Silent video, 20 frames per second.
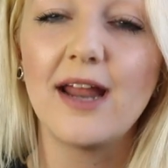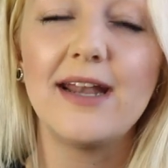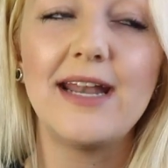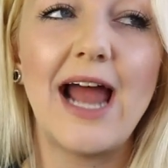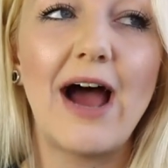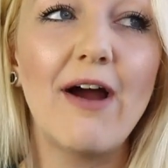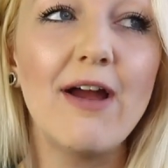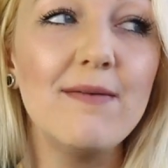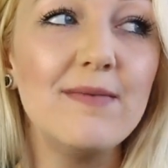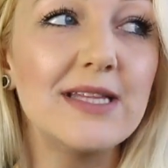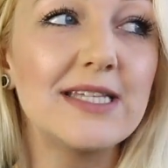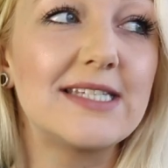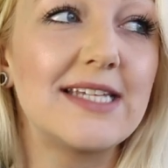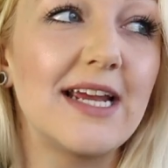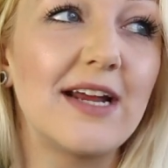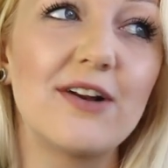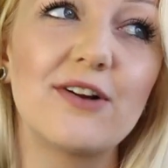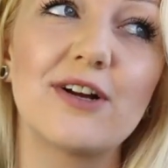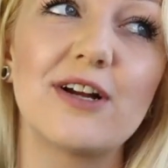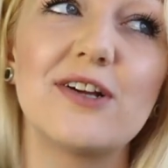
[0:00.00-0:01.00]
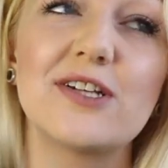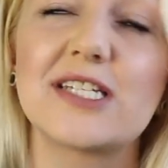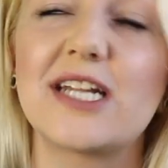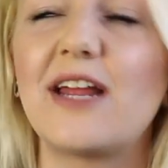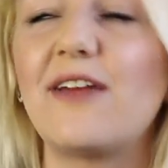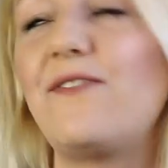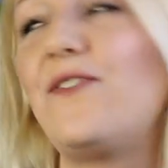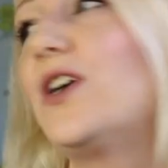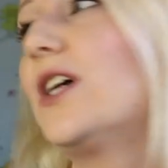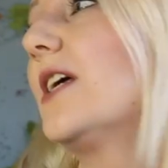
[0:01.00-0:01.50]
Now I'm in Santa Cruz and
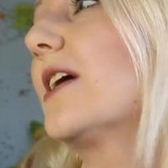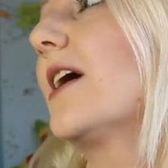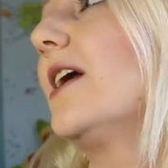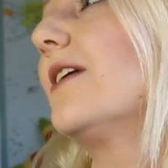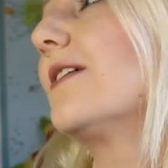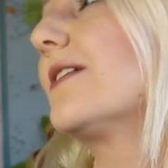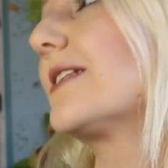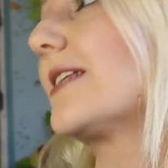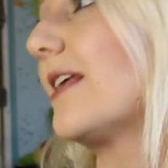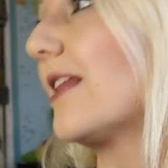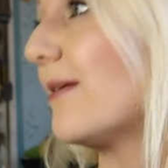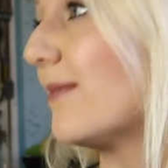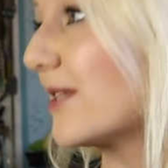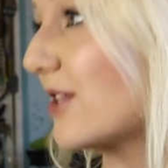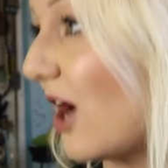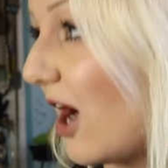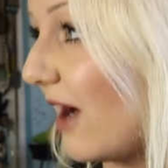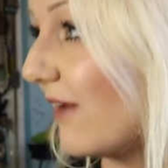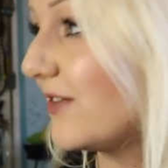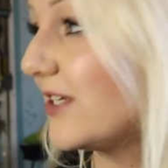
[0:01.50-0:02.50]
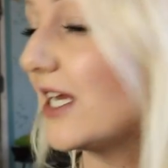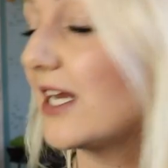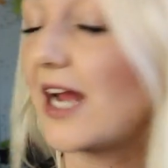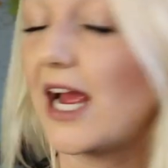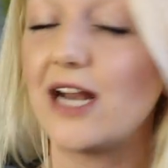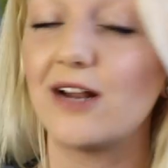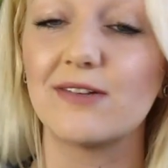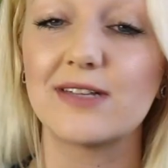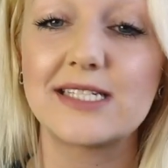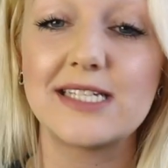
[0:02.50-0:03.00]
I feel like I don't see them as often.
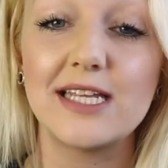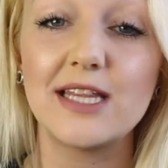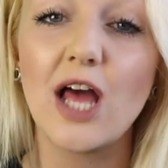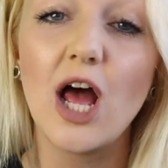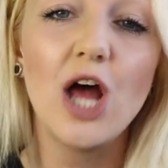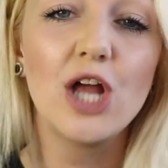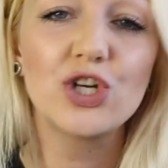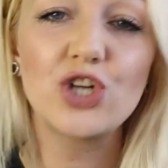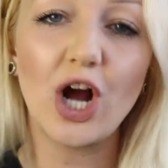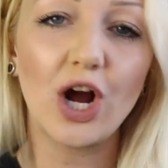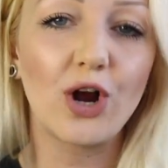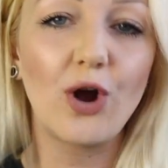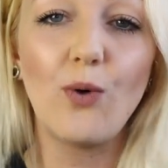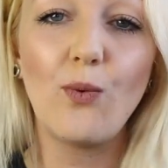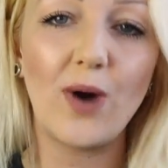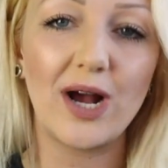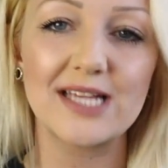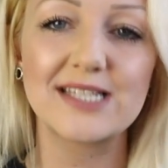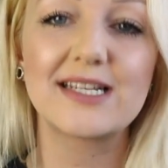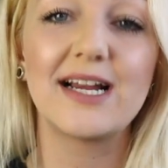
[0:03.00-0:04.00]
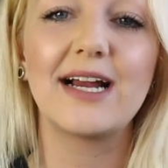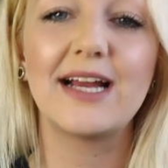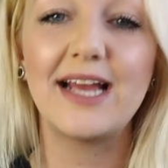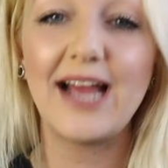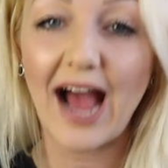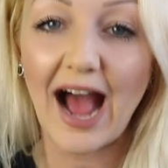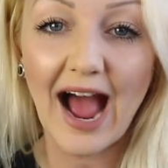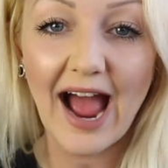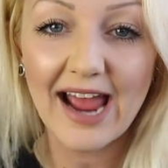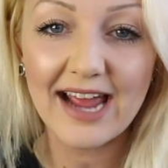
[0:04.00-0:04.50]
I don't see the Chacoaska
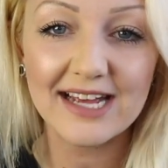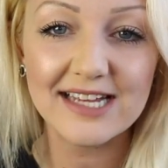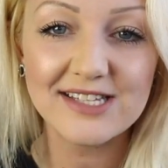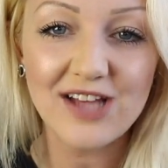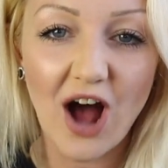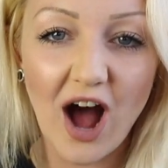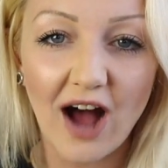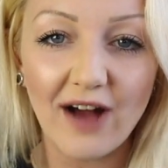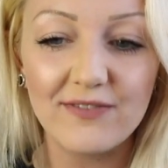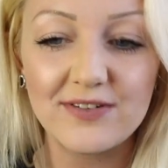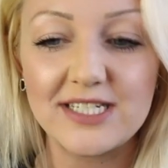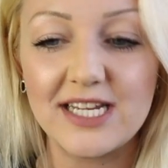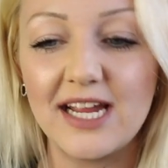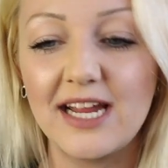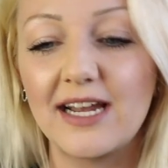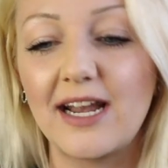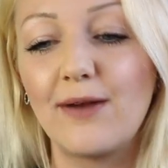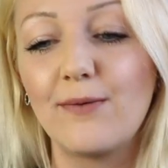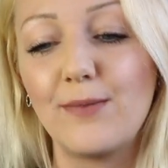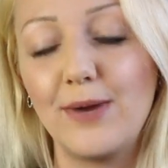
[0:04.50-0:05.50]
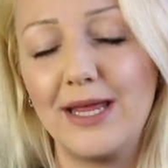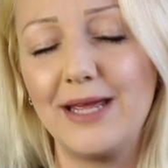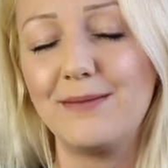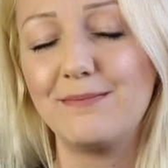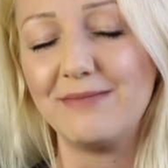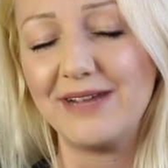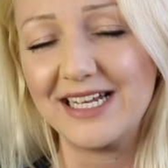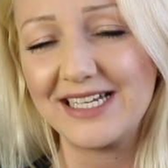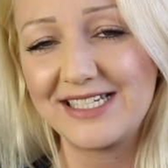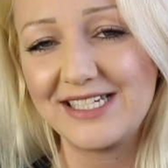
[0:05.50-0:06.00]
guy as often. I really
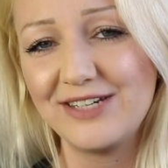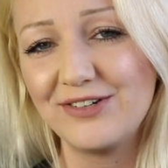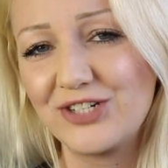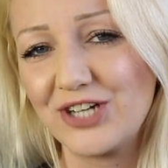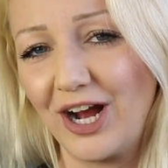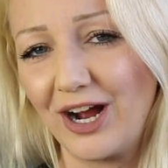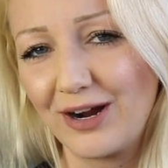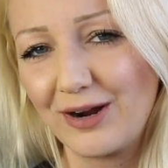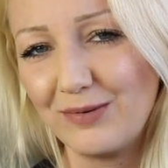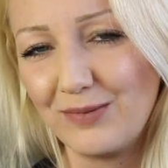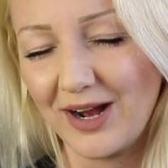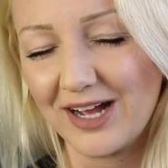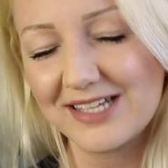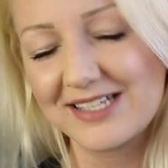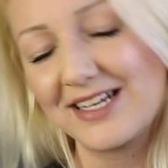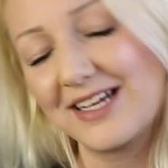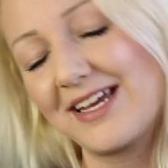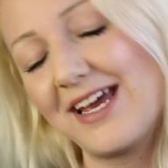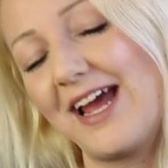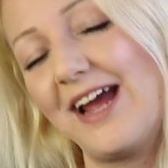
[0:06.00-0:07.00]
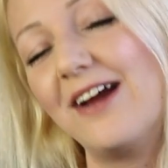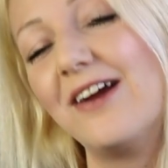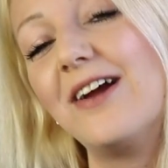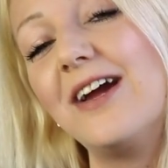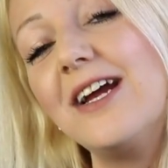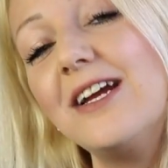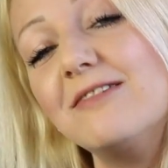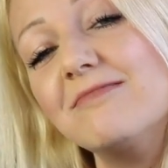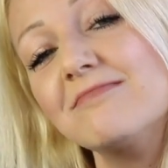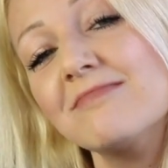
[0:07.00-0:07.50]
miss you, Chacoaska
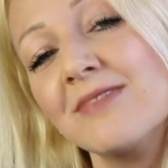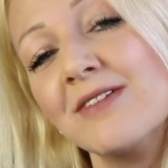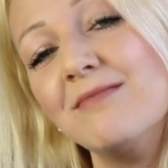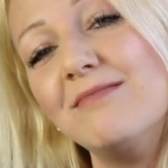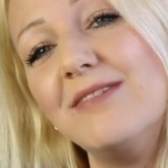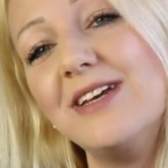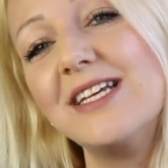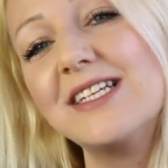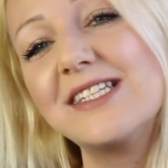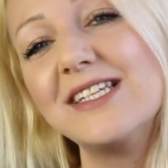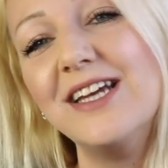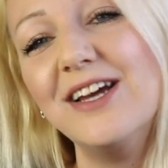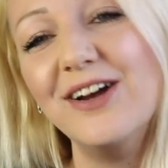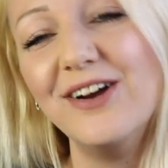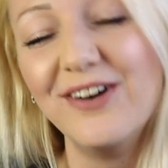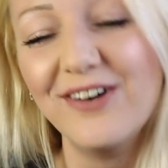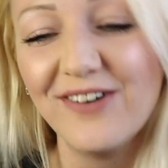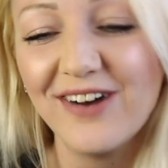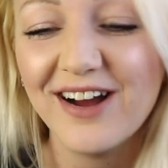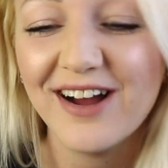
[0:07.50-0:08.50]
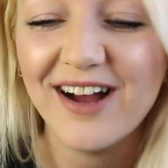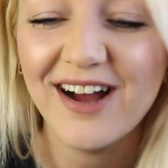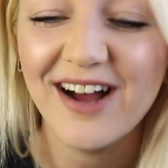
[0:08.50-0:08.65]
Carrie. Miss you.